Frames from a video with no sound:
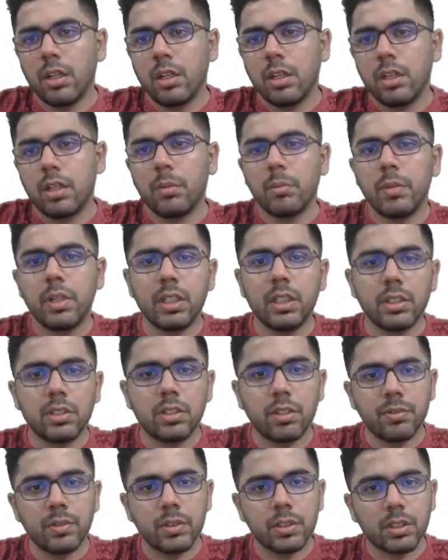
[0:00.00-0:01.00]
Remainders
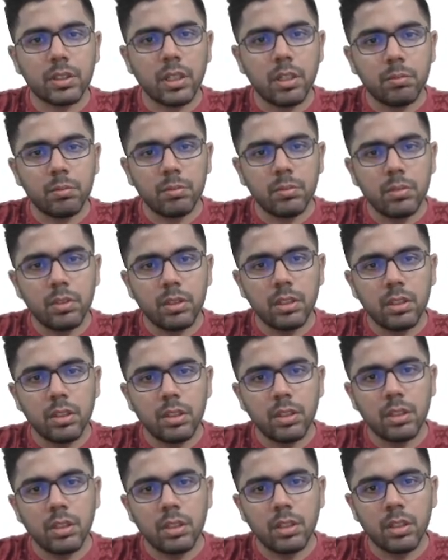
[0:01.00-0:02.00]
of a sum
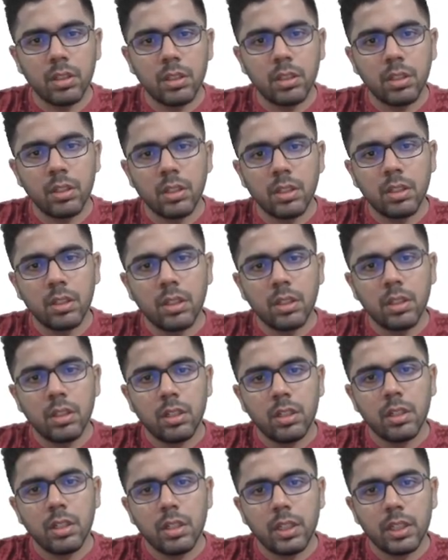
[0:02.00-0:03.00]

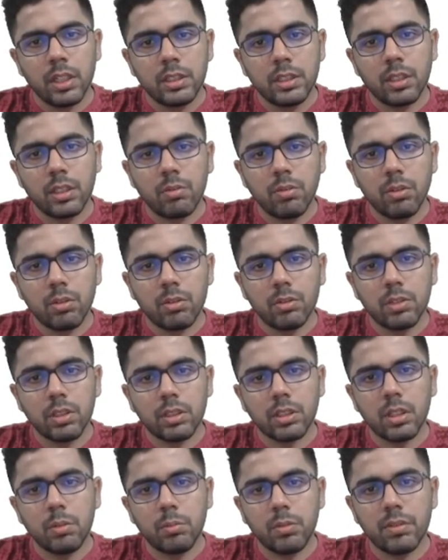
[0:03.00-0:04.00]
is equal to the
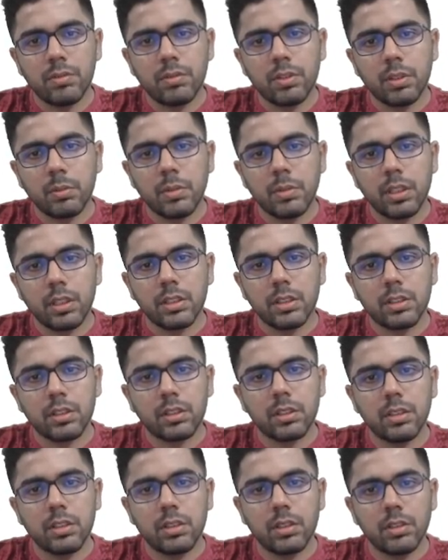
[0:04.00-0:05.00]
sum of remainders.
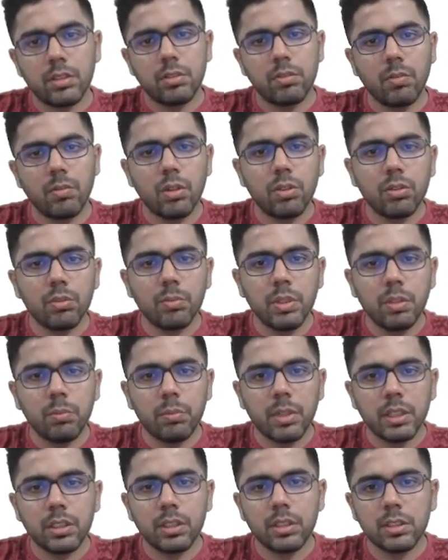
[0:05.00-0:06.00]
What do you mean
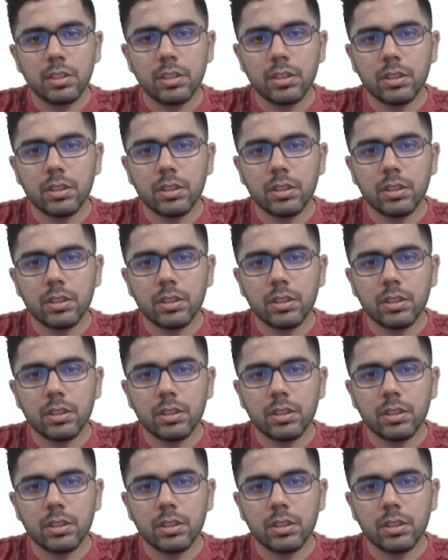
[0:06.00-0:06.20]
by this?